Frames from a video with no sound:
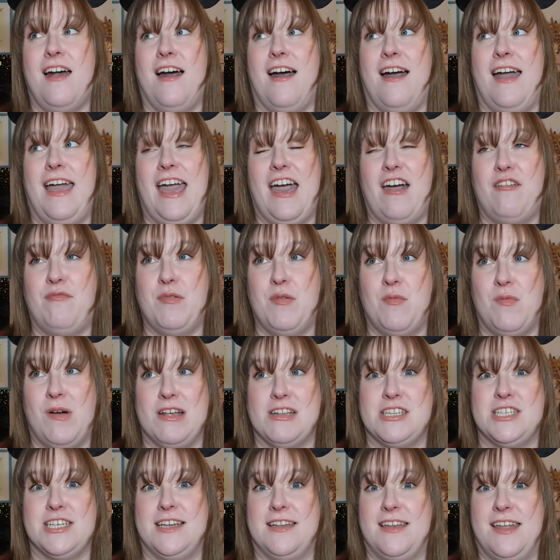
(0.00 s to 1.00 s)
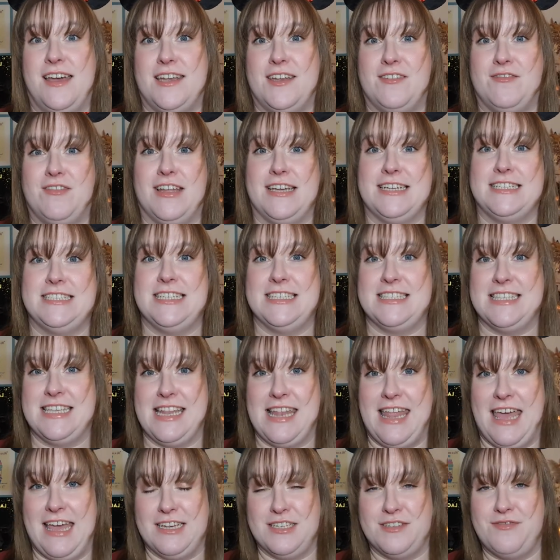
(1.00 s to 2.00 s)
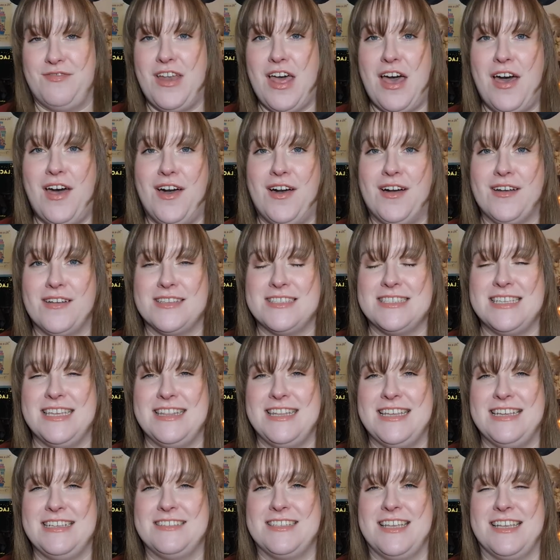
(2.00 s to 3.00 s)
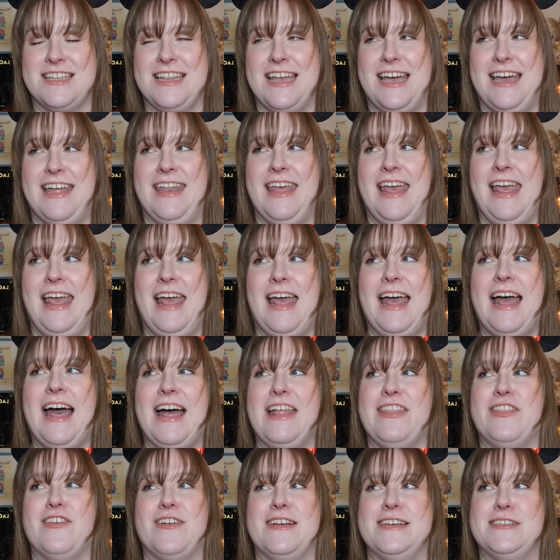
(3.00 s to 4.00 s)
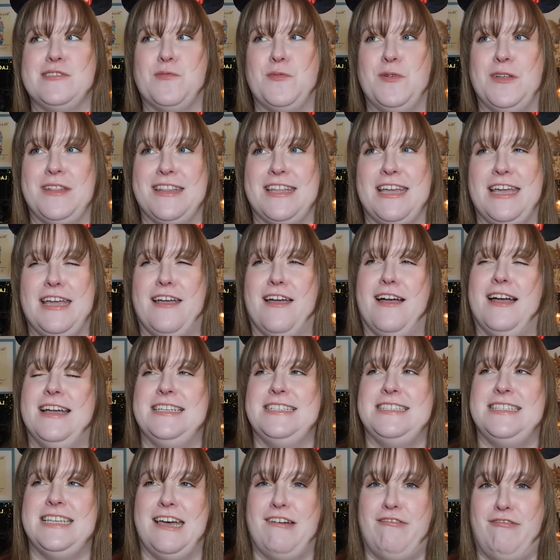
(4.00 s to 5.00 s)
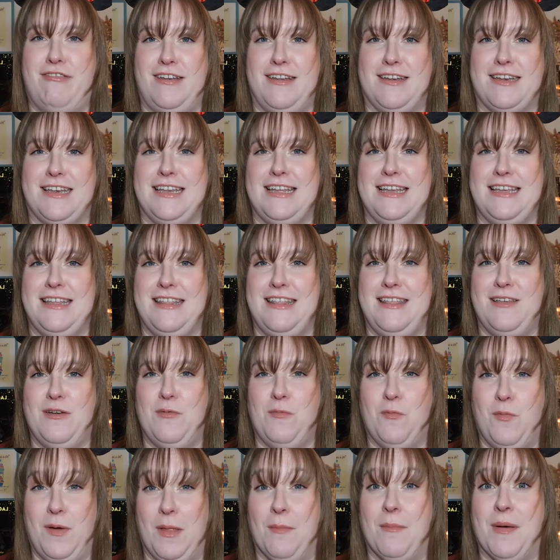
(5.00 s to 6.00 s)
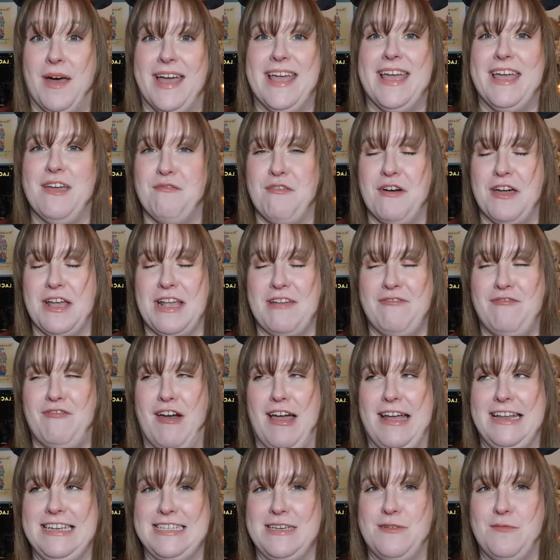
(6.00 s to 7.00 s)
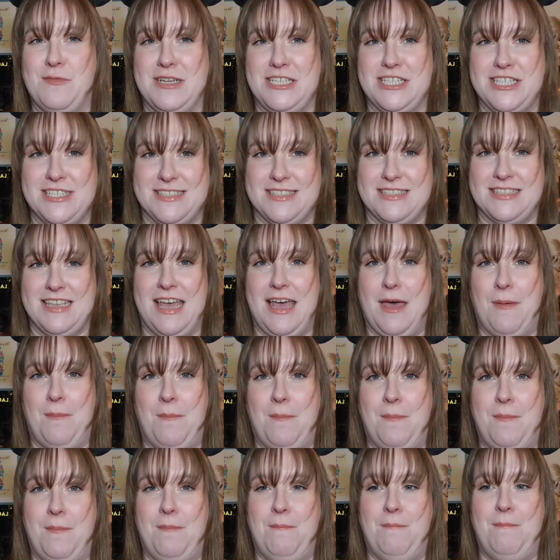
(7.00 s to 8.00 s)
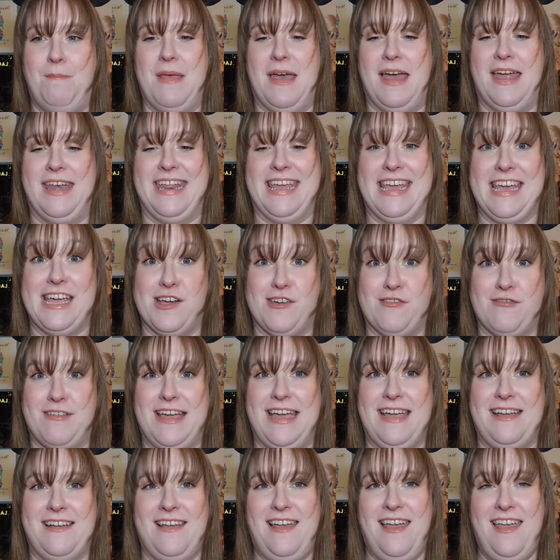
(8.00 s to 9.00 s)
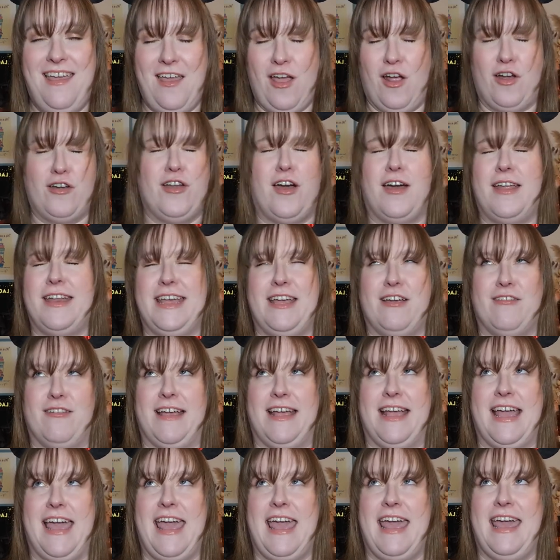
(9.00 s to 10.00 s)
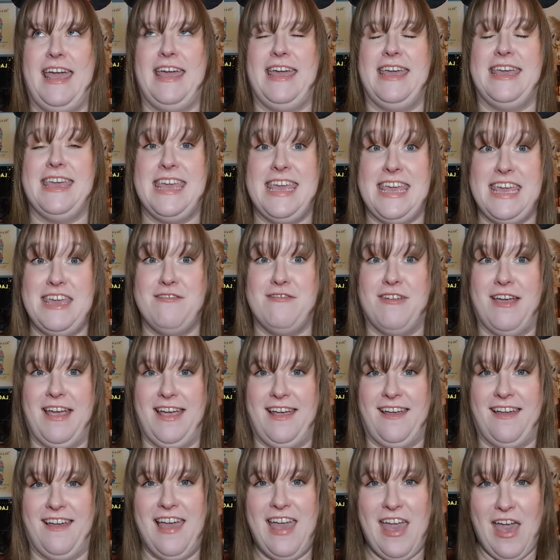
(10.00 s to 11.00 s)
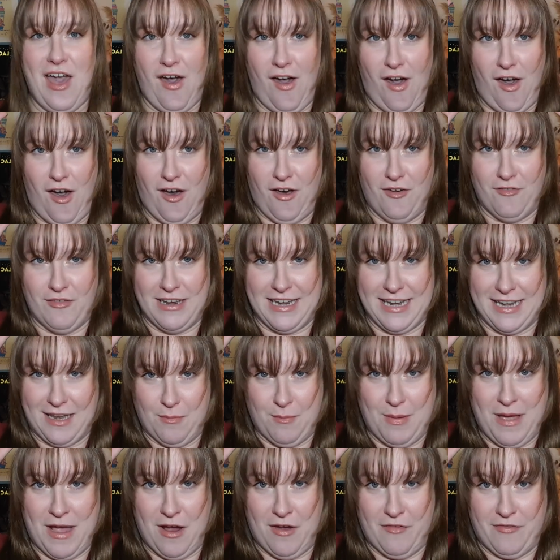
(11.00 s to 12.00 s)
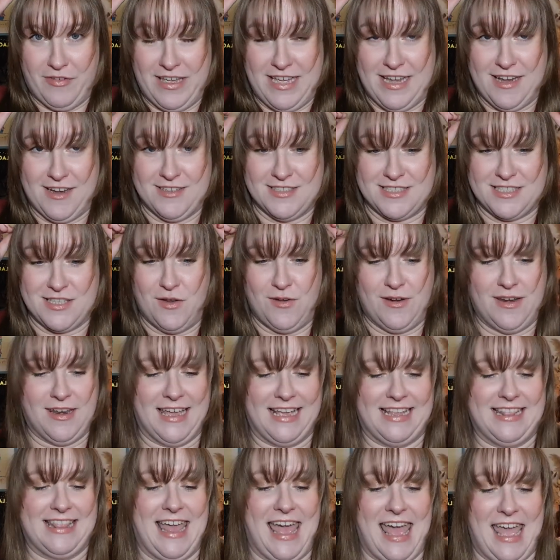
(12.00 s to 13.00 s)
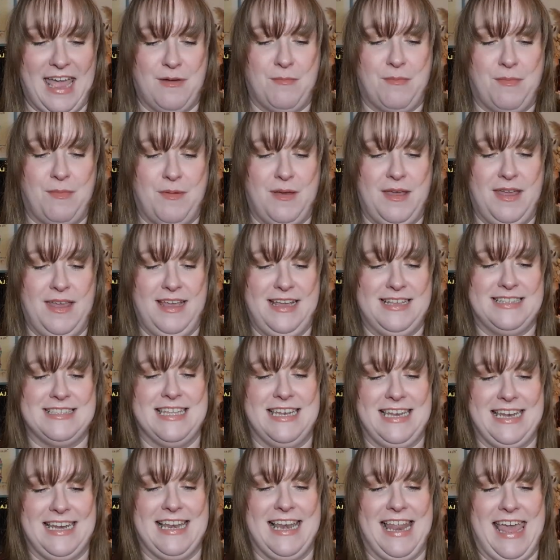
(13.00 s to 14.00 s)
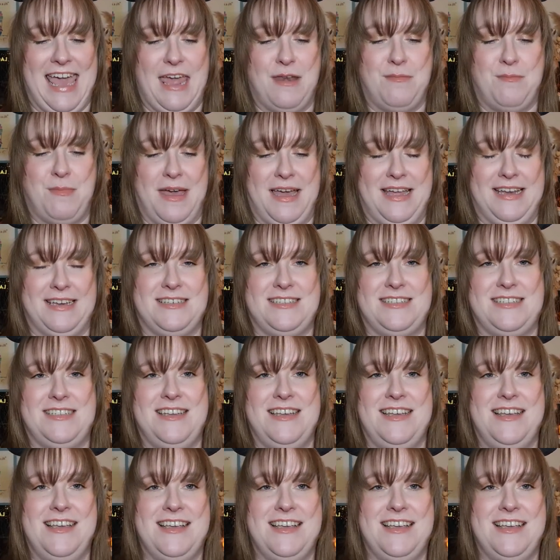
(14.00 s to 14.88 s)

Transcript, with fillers: I have been watching a lot of like Disneyland vlogs and things like that and there is one thing I definitely will buy if I can find it which is a an earring or not earring a key ring of a little pair of ears so like the head it's a little headband